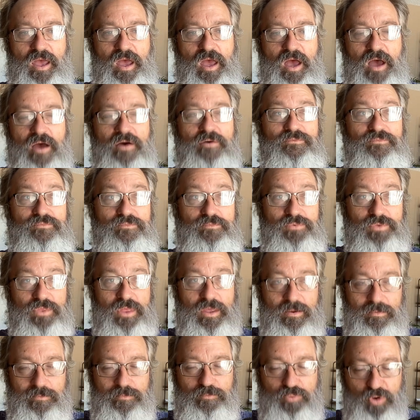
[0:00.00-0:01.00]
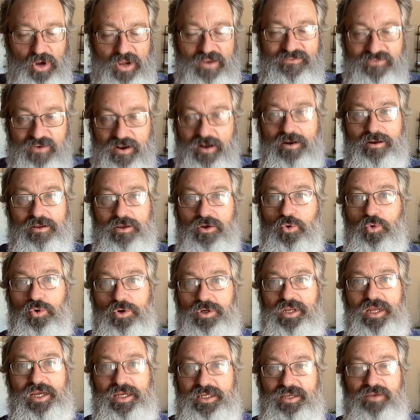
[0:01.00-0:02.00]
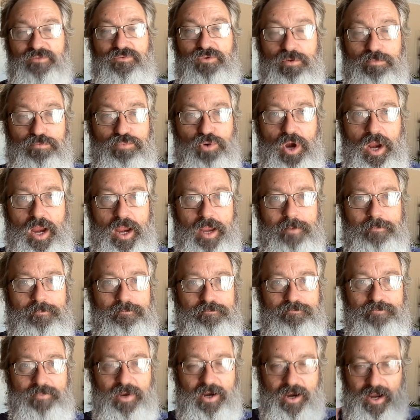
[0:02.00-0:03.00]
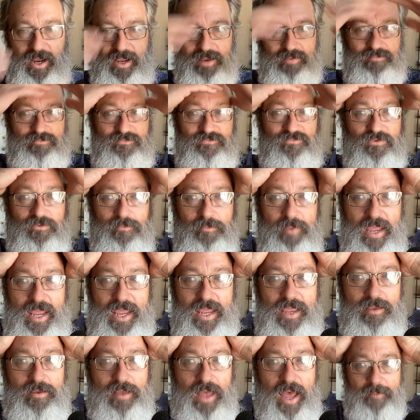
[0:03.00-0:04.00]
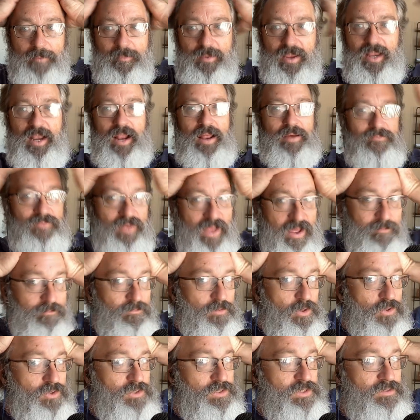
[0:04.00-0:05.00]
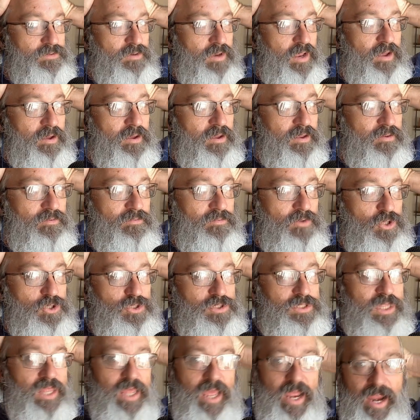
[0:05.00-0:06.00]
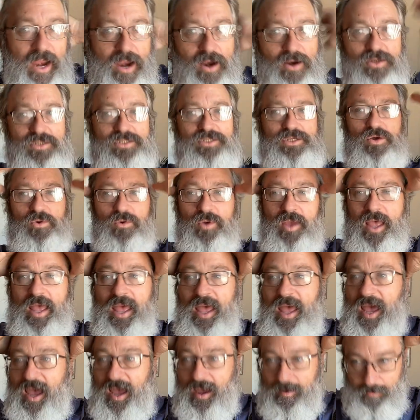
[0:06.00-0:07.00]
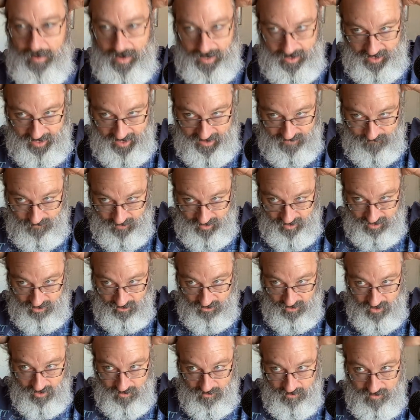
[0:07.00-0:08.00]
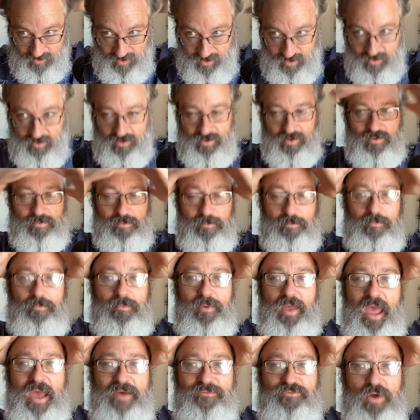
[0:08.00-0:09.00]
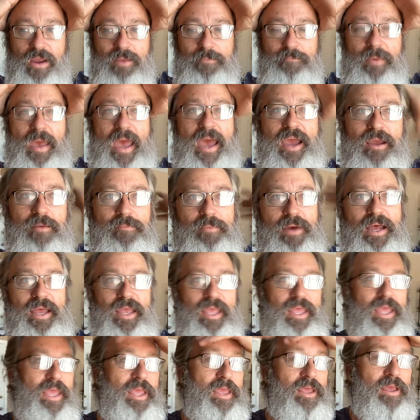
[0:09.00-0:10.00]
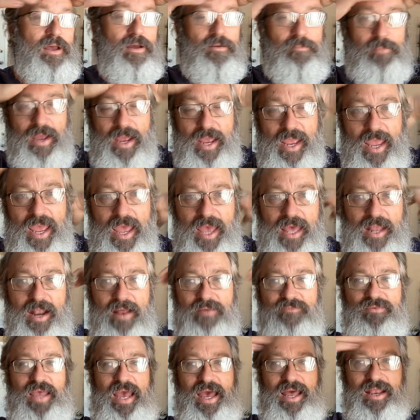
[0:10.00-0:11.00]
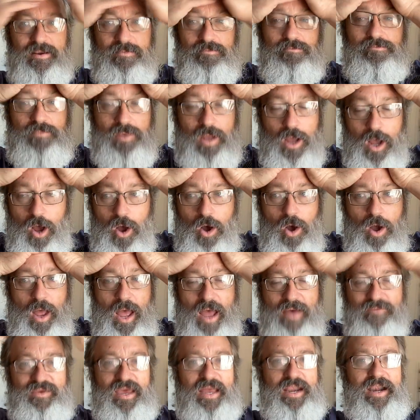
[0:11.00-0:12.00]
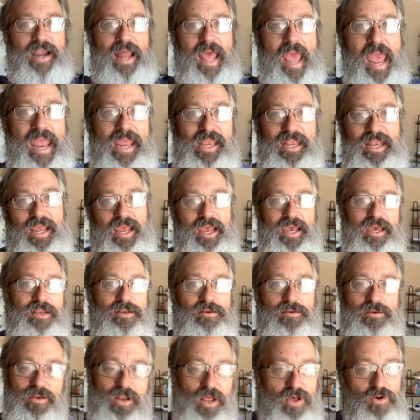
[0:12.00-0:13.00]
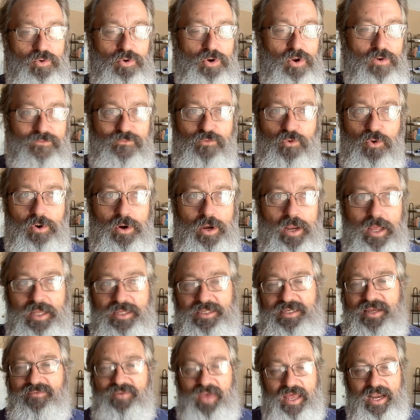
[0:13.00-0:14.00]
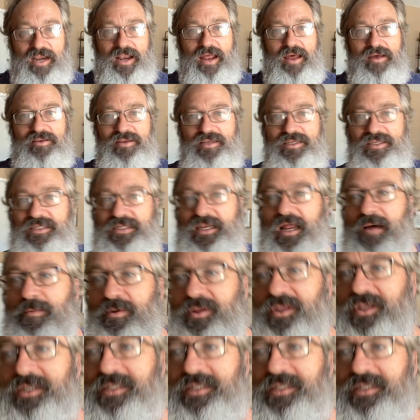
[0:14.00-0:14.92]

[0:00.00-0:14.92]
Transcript: of the prefrontal cortex of your brain. All right. For me, mean, I'm, I'm uh, lose the hair. So about halfway through, halfway back of my on my head, I've got. Oh, I've got an eight head, no, no four heads. I've got uh, it's double the